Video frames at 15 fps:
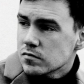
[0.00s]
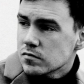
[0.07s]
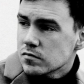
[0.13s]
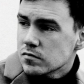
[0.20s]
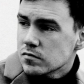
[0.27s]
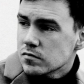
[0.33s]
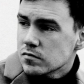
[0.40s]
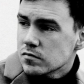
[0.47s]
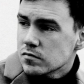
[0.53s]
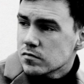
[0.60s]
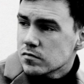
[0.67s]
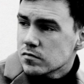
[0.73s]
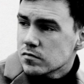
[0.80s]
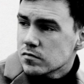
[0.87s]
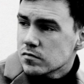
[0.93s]

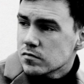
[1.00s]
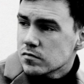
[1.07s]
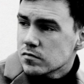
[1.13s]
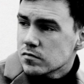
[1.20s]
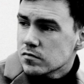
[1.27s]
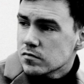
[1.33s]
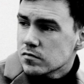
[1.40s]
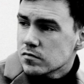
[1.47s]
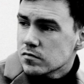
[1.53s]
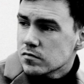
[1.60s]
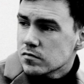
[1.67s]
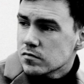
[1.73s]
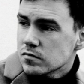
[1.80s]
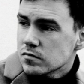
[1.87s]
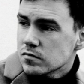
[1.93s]

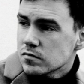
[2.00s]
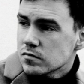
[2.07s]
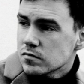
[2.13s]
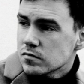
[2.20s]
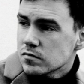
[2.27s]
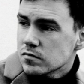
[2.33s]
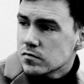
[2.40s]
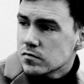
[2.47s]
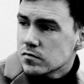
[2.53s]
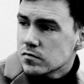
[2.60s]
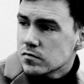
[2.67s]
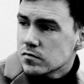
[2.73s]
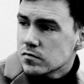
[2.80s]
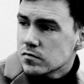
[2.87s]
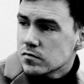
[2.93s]

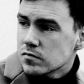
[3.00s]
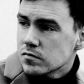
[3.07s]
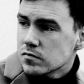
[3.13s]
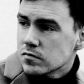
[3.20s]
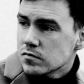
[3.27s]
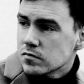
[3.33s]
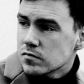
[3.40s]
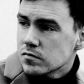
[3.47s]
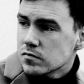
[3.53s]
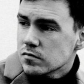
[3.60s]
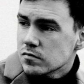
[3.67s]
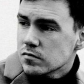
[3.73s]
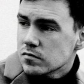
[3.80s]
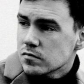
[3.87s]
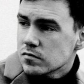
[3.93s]

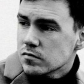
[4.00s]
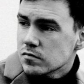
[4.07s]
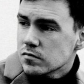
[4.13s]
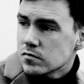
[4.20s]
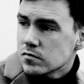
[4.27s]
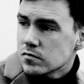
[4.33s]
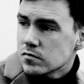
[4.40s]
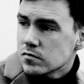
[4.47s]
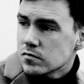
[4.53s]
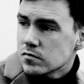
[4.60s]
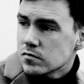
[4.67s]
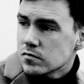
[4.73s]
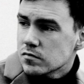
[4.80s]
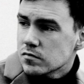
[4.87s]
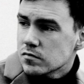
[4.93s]

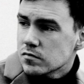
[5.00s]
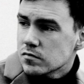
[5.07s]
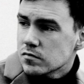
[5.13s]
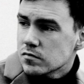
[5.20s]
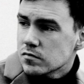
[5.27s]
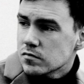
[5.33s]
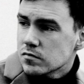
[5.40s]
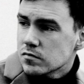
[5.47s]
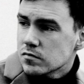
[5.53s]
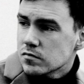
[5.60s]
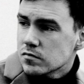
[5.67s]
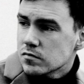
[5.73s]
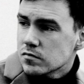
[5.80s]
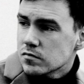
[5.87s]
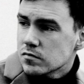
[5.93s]

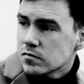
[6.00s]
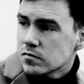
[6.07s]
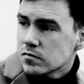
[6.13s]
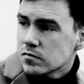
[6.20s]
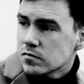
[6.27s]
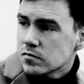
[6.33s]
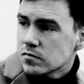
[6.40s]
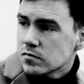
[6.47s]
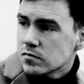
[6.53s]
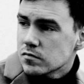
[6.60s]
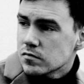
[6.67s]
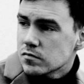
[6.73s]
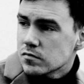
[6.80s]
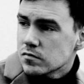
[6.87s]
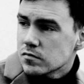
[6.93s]

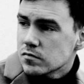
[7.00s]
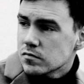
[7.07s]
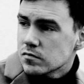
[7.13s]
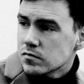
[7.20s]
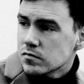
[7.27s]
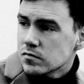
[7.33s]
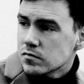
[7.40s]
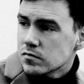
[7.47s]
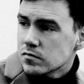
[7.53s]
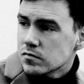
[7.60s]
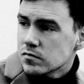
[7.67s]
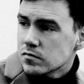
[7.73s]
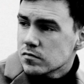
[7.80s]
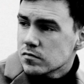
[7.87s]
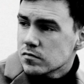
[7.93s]
[no speech]